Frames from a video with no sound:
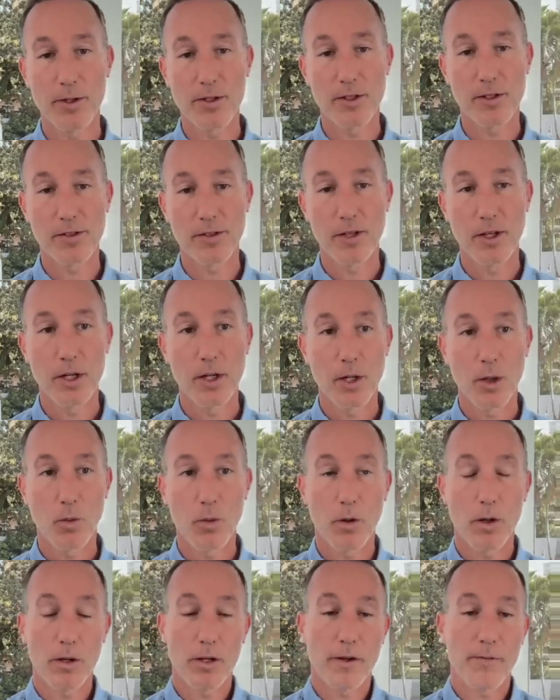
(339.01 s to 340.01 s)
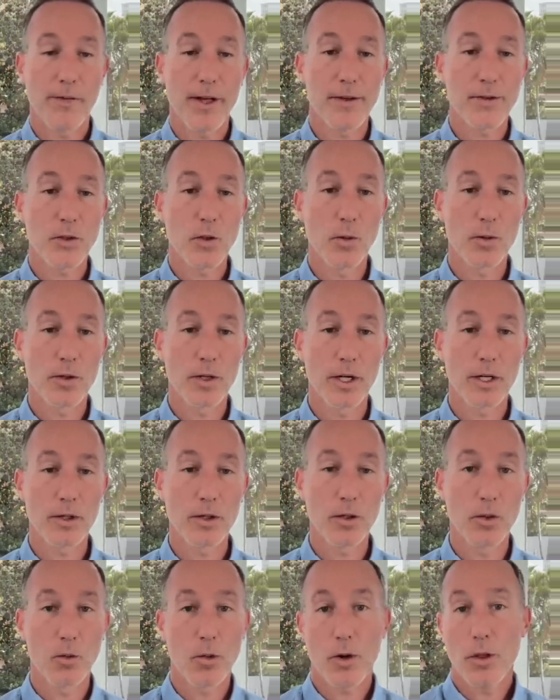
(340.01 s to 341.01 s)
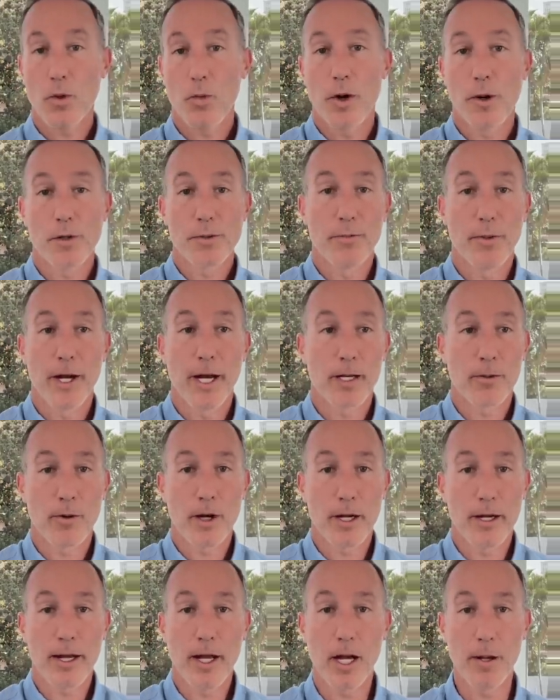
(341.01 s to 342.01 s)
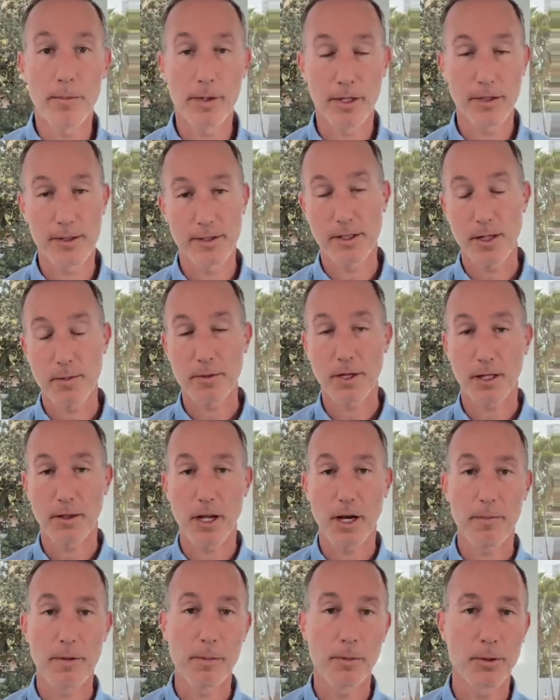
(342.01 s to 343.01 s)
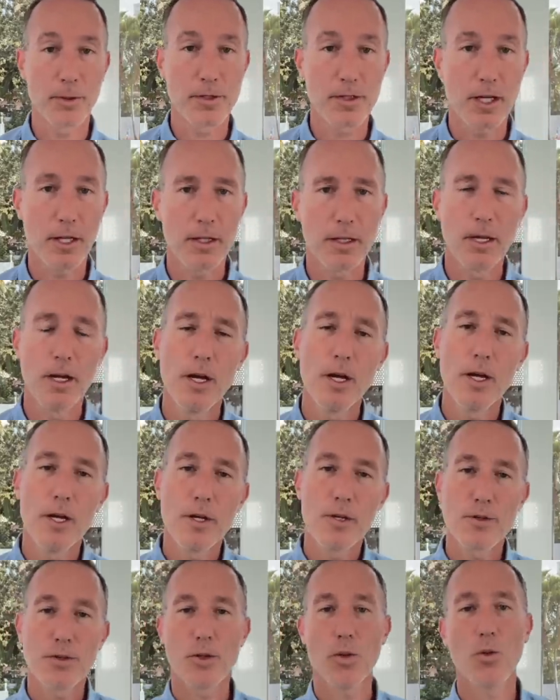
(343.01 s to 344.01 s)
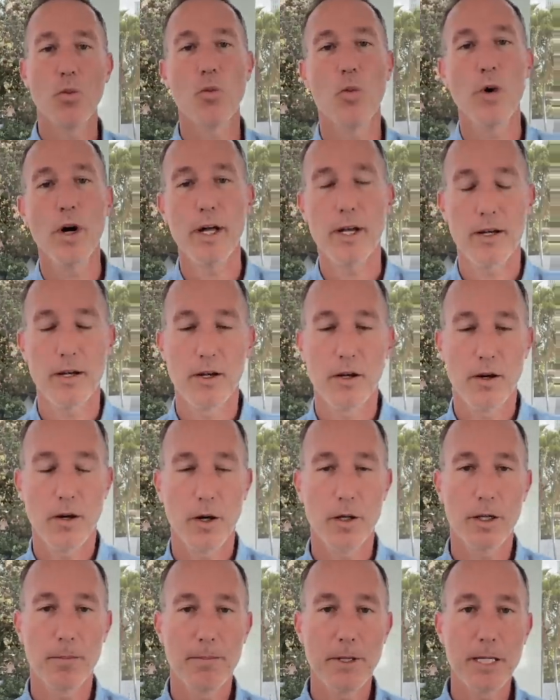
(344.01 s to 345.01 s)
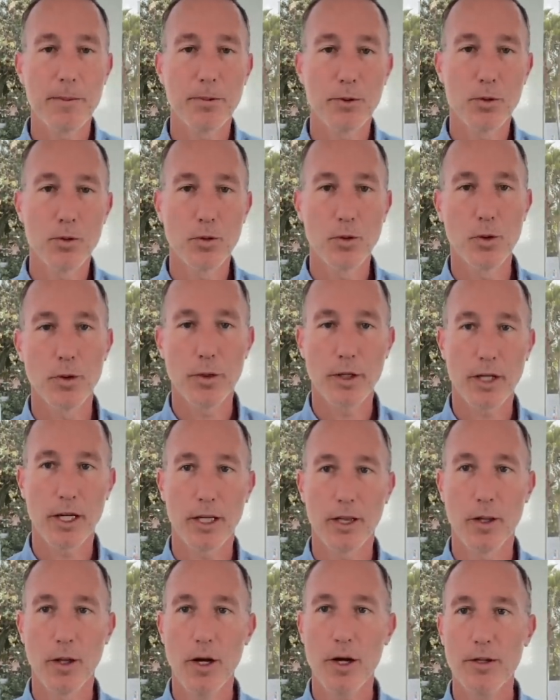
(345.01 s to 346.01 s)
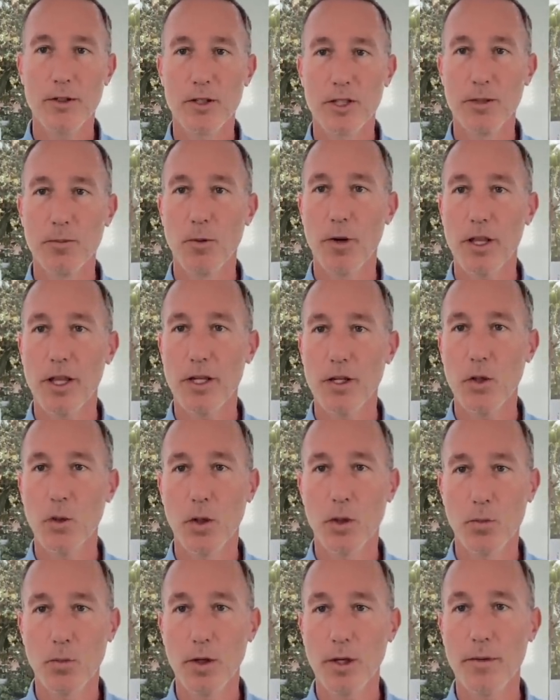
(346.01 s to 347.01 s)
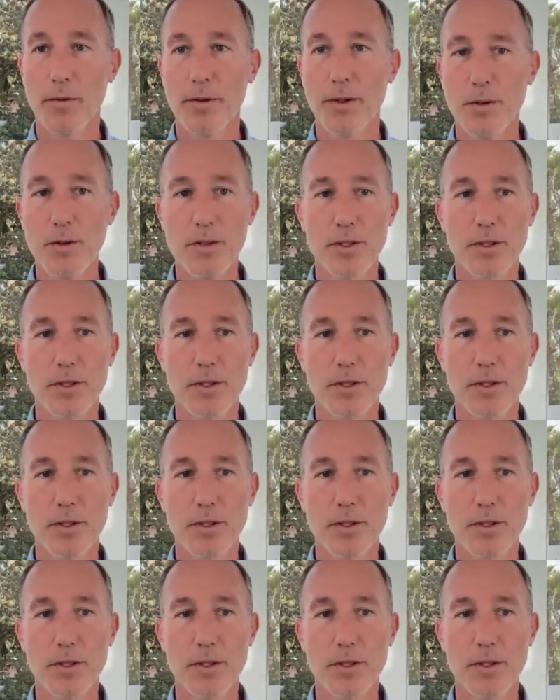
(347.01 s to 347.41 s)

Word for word: which is, well, if that's going on, what are the whales buying right now? Because it seems like a lot of people are selling. So what are the people who look in the long term? What are they doing? Well, this